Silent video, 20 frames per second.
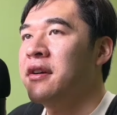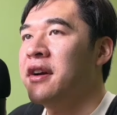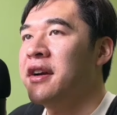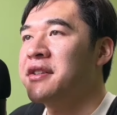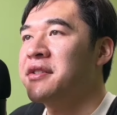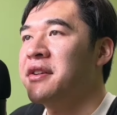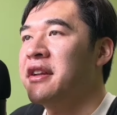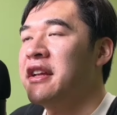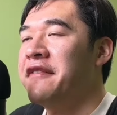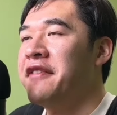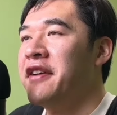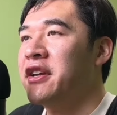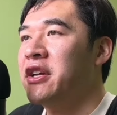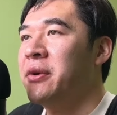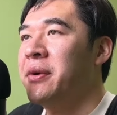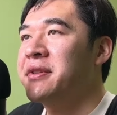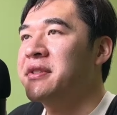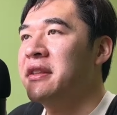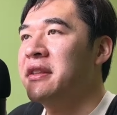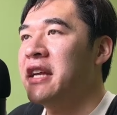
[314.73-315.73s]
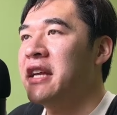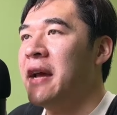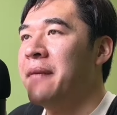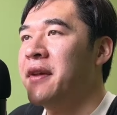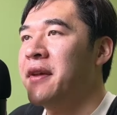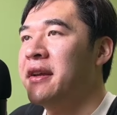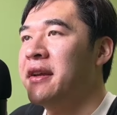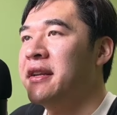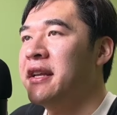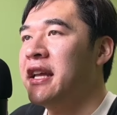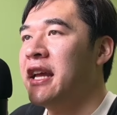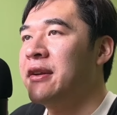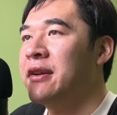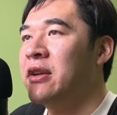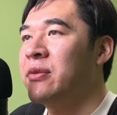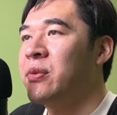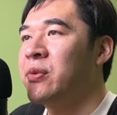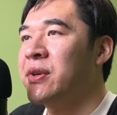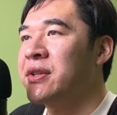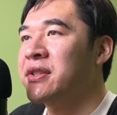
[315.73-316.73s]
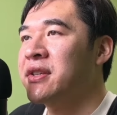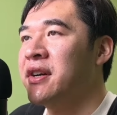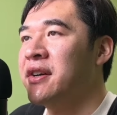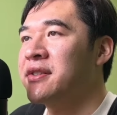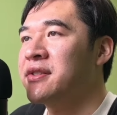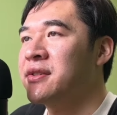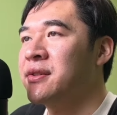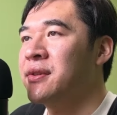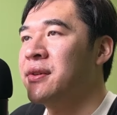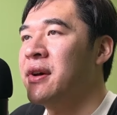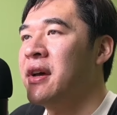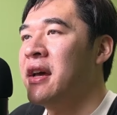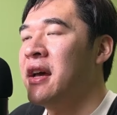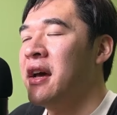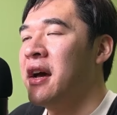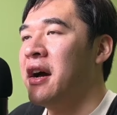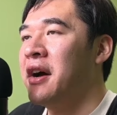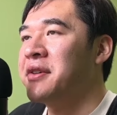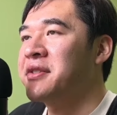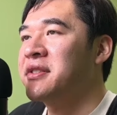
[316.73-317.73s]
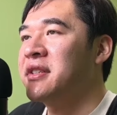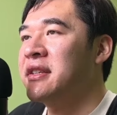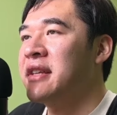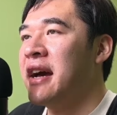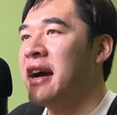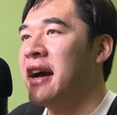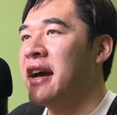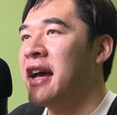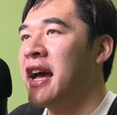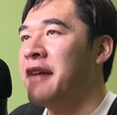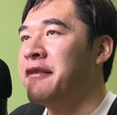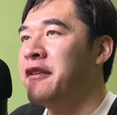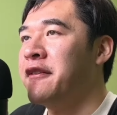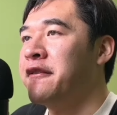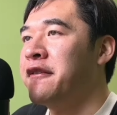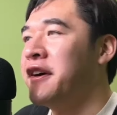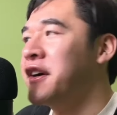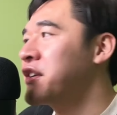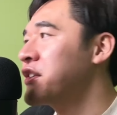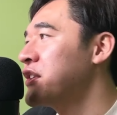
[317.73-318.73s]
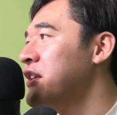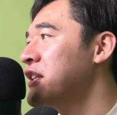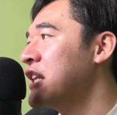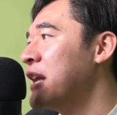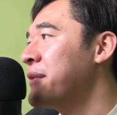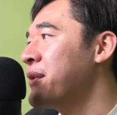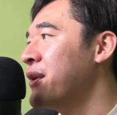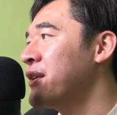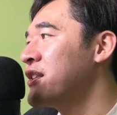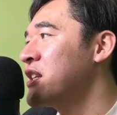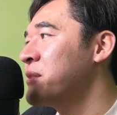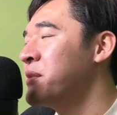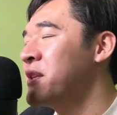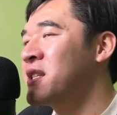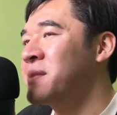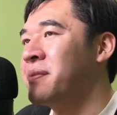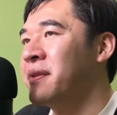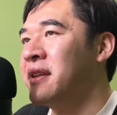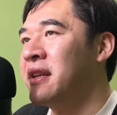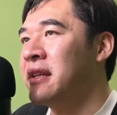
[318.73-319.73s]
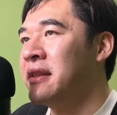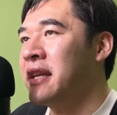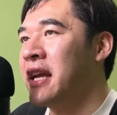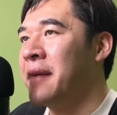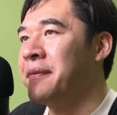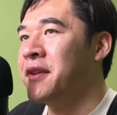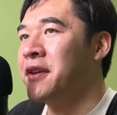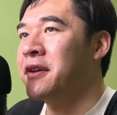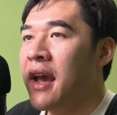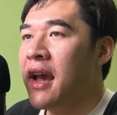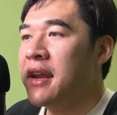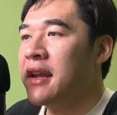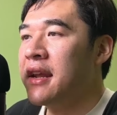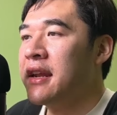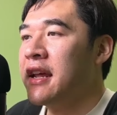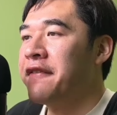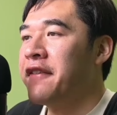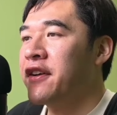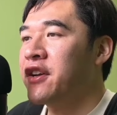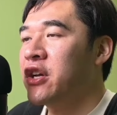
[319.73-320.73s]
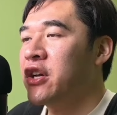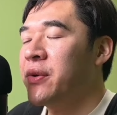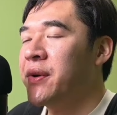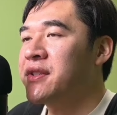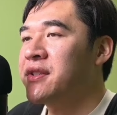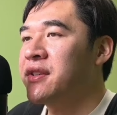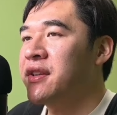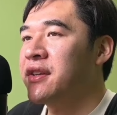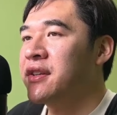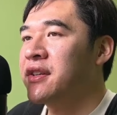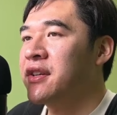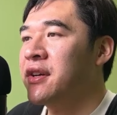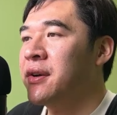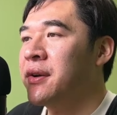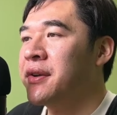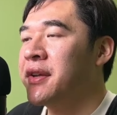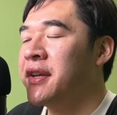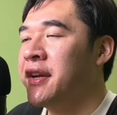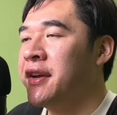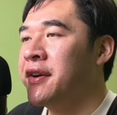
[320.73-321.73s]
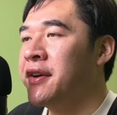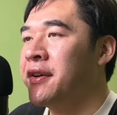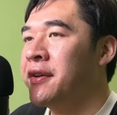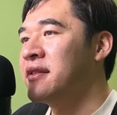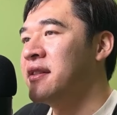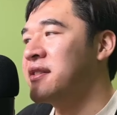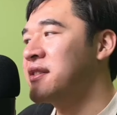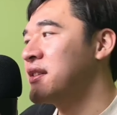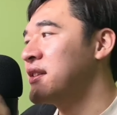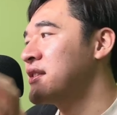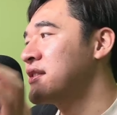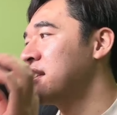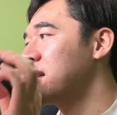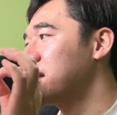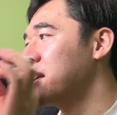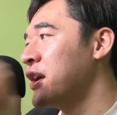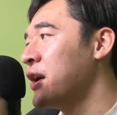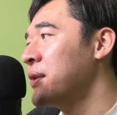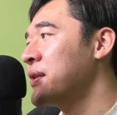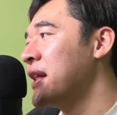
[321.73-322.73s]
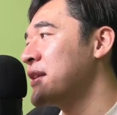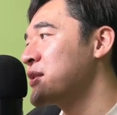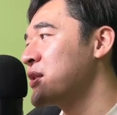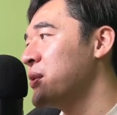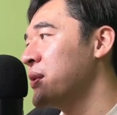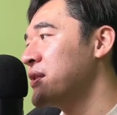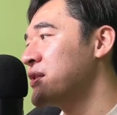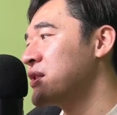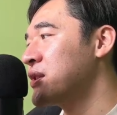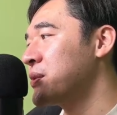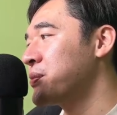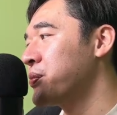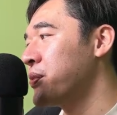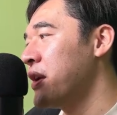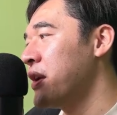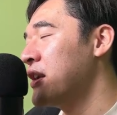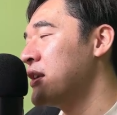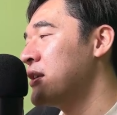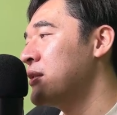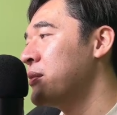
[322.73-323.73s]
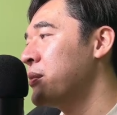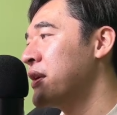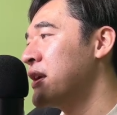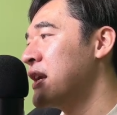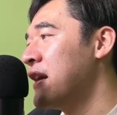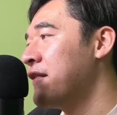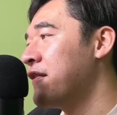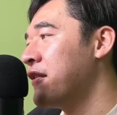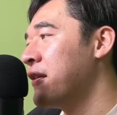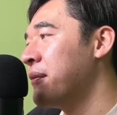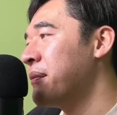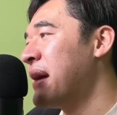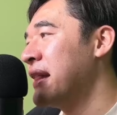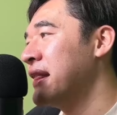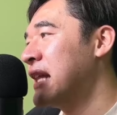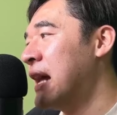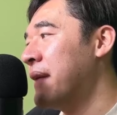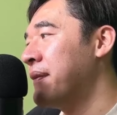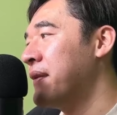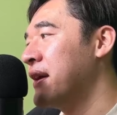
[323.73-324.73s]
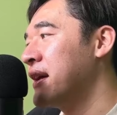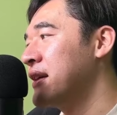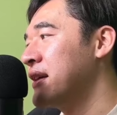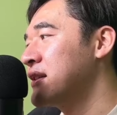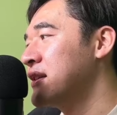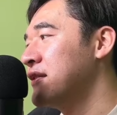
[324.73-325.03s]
right? So then if I go into Lambda in the AWS console, I'll see that I have a function named RGB splitting Lambda. And then if I go into the code here, this is the code that's going to run whenever my Lambda gets